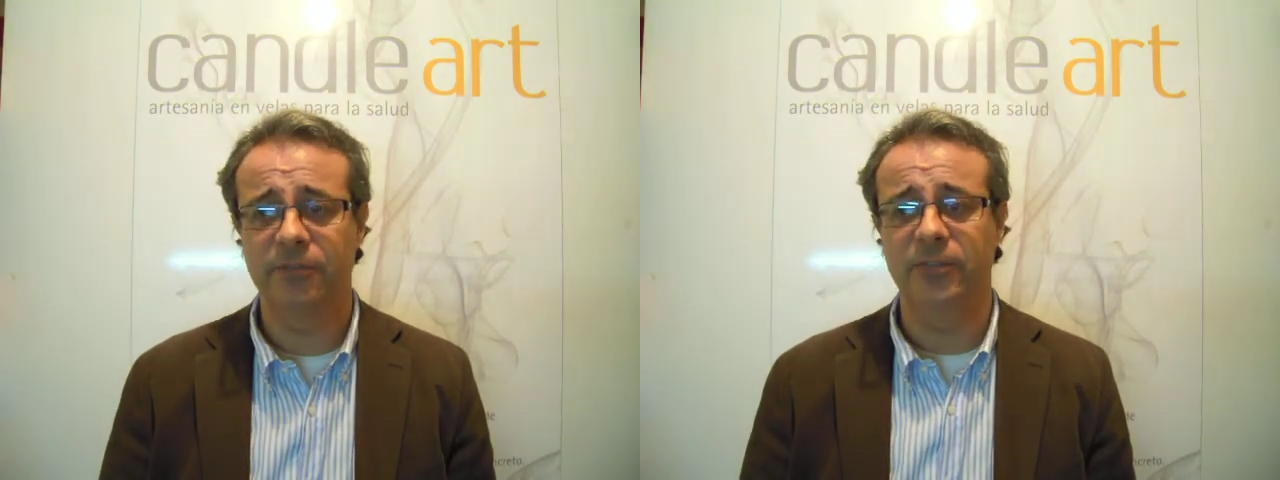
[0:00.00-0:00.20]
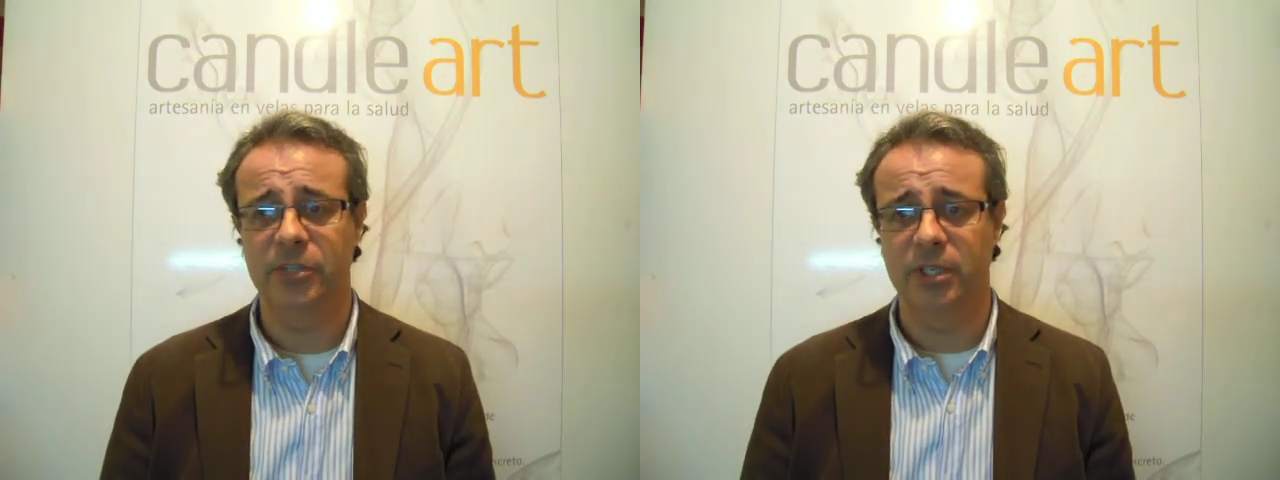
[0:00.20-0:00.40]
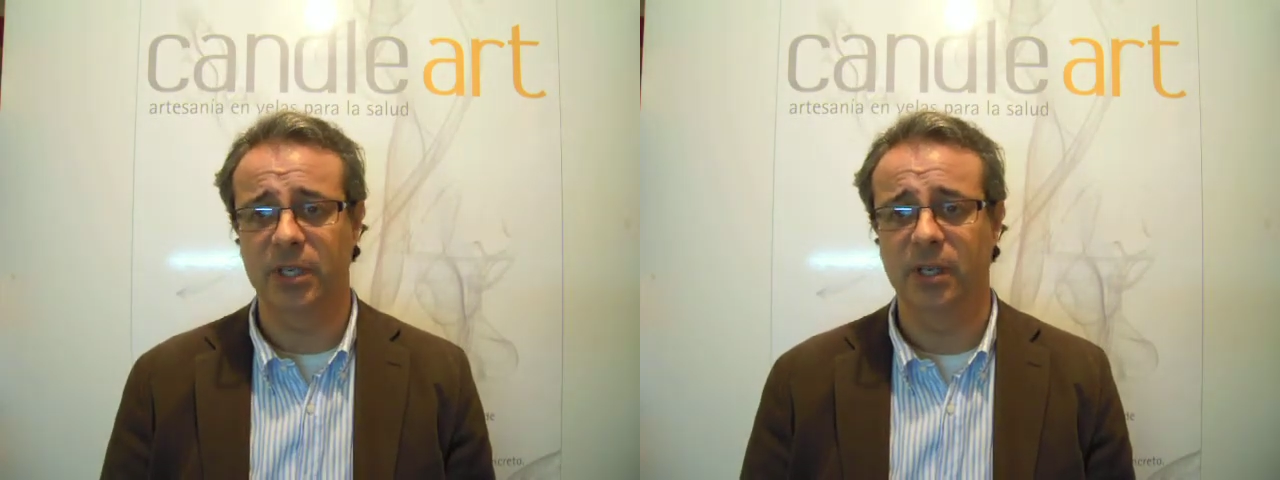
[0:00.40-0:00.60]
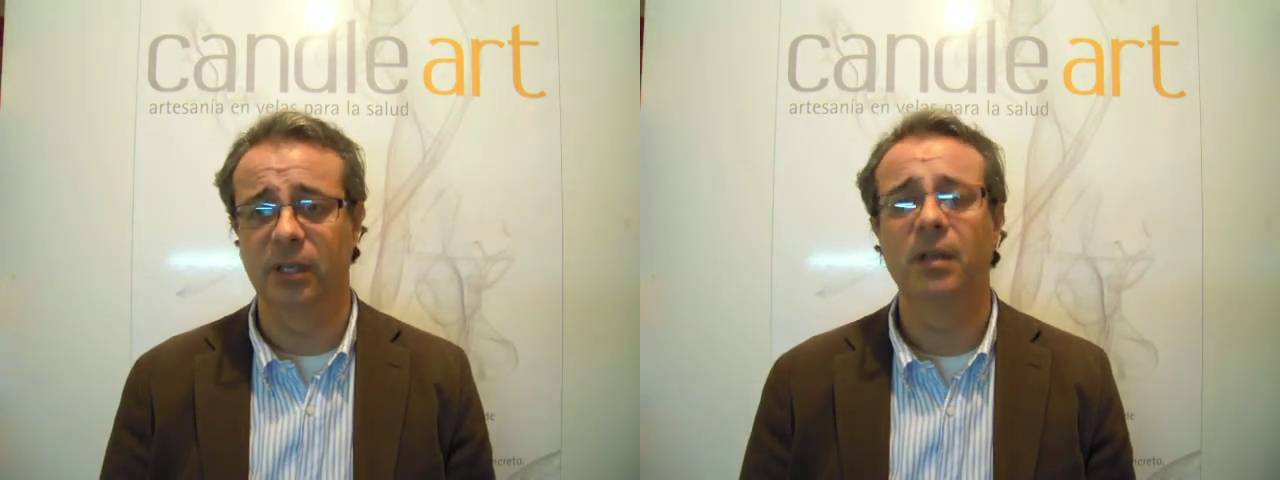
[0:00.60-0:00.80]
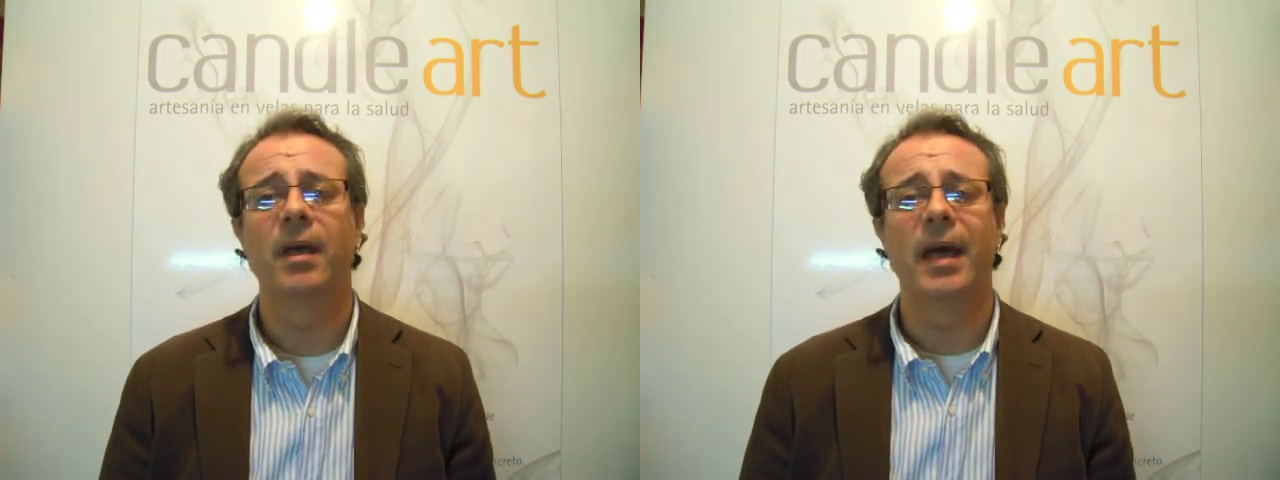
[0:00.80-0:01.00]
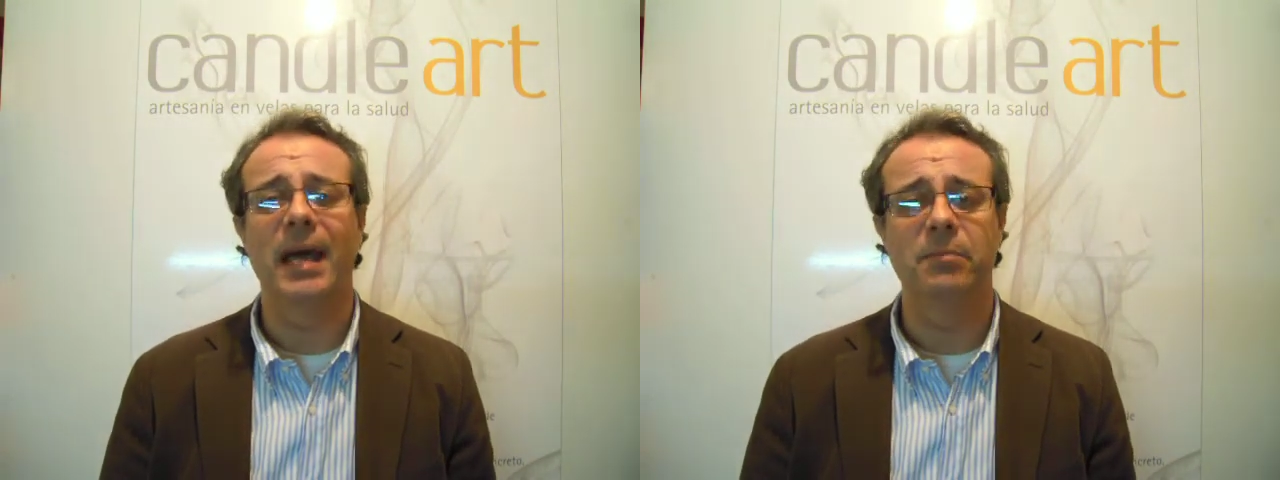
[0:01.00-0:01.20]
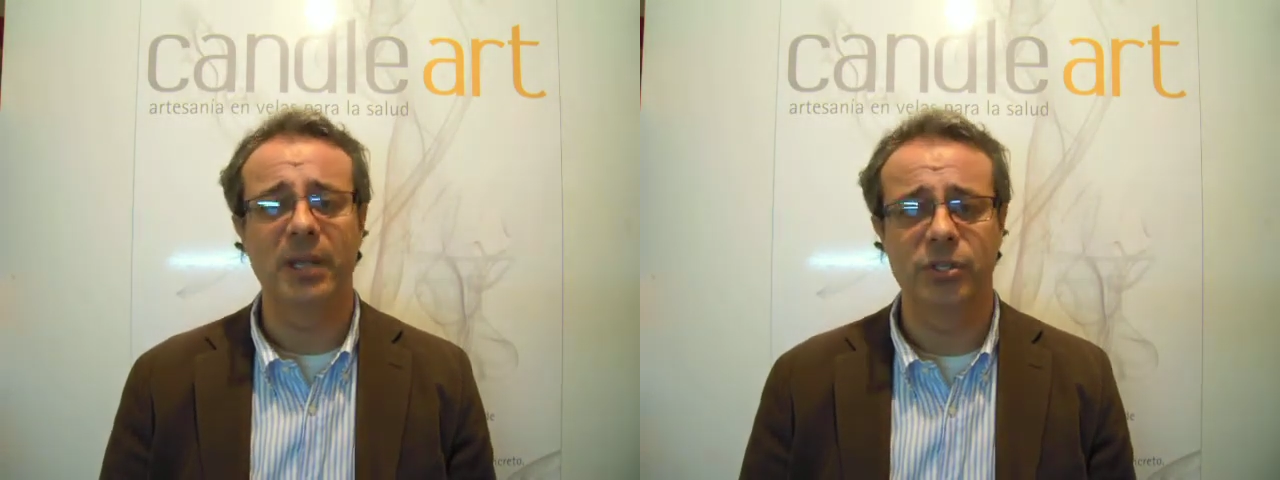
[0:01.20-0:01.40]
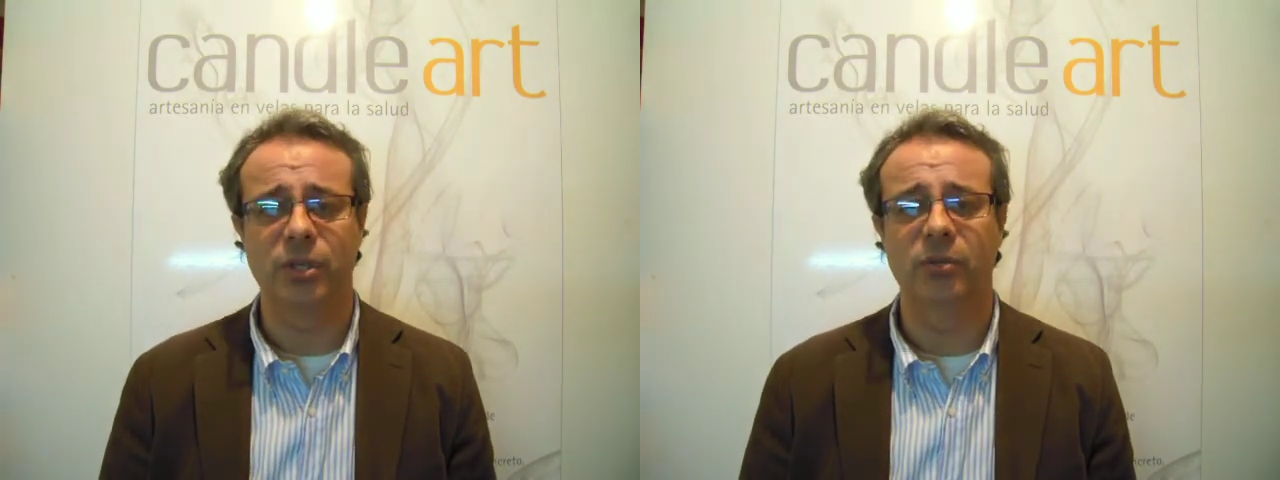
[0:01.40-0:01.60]
physical and
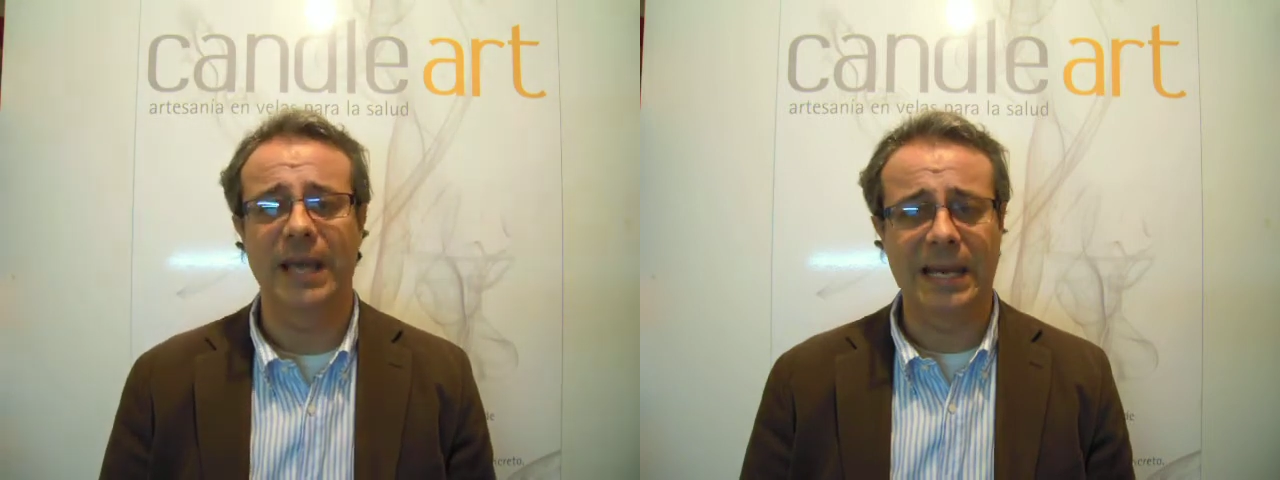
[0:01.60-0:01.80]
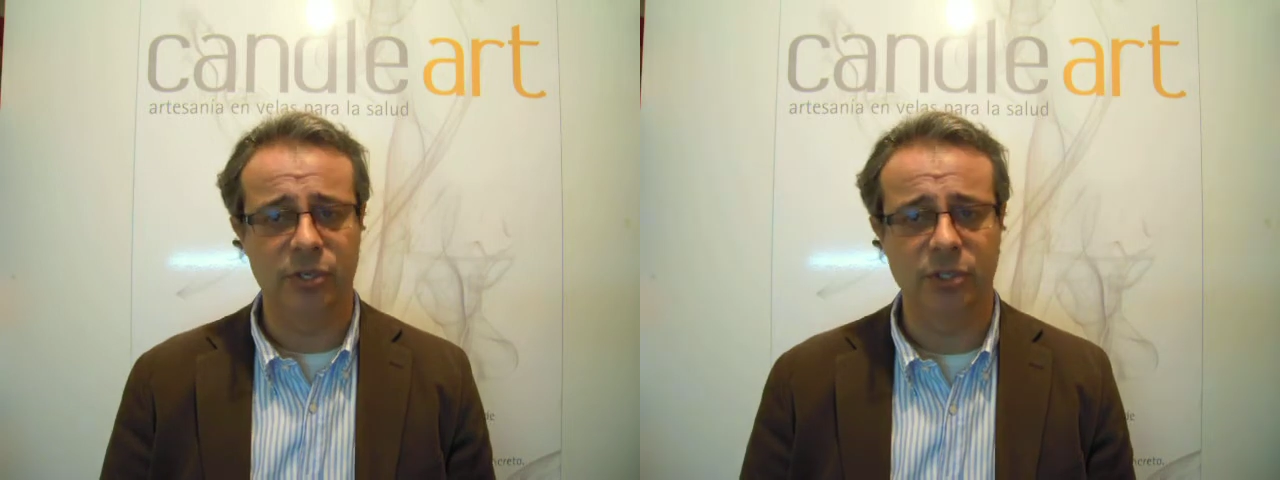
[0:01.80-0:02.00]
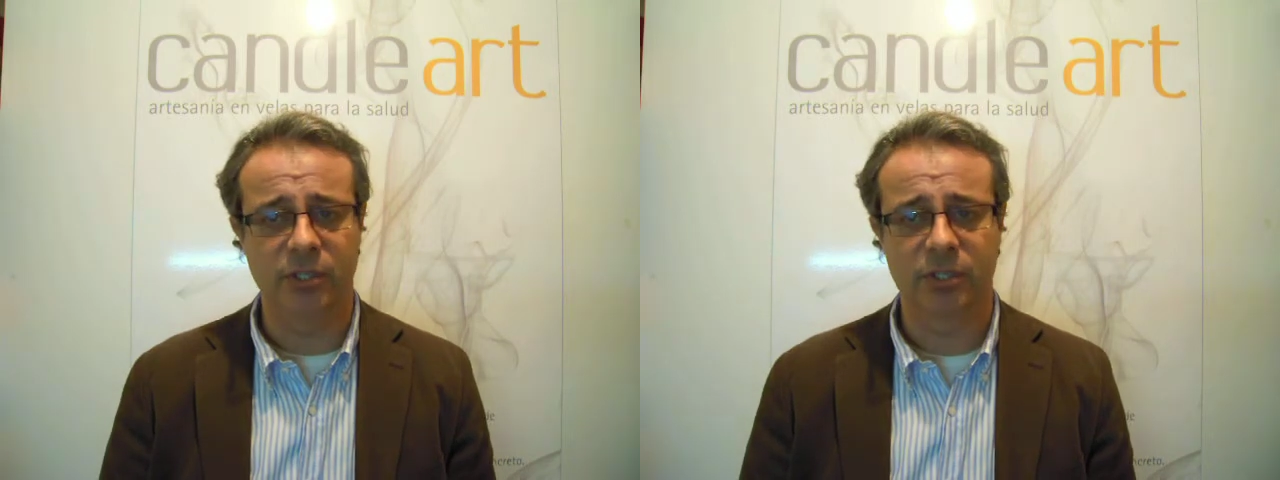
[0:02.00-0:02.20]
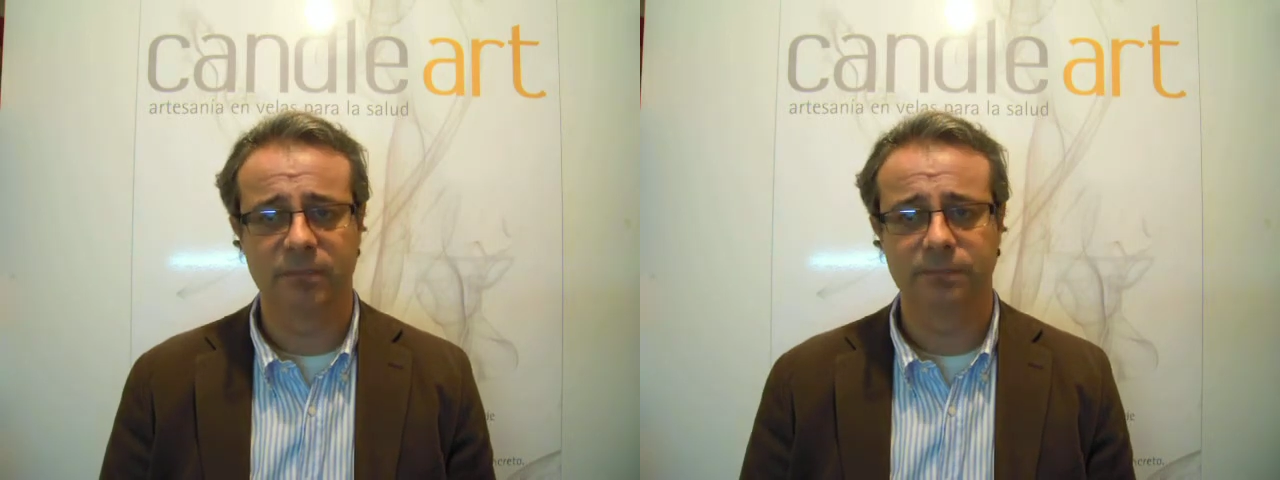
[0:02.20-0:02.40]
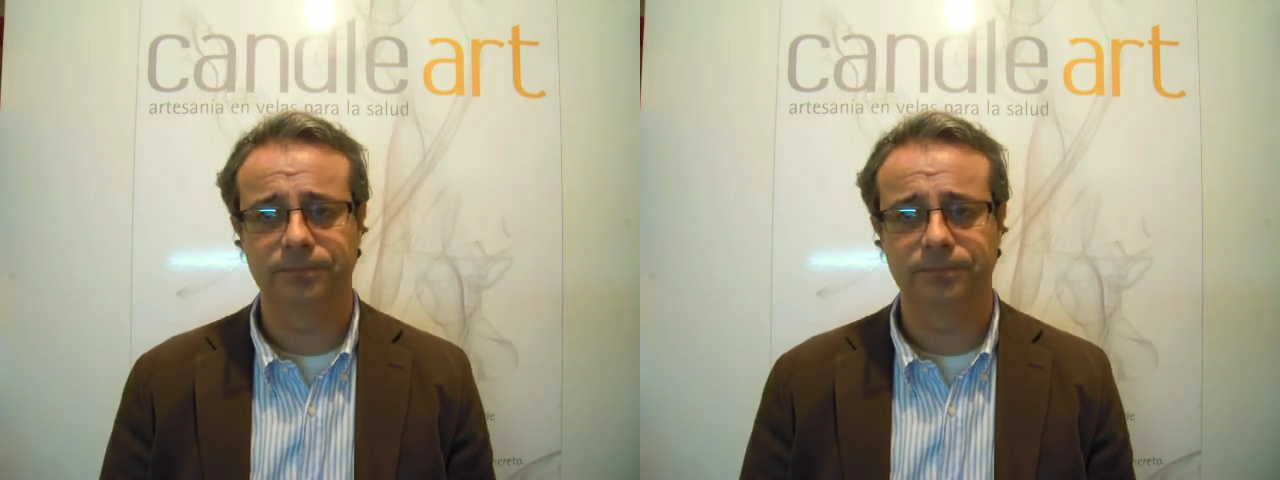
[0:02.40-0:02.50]
mental energies.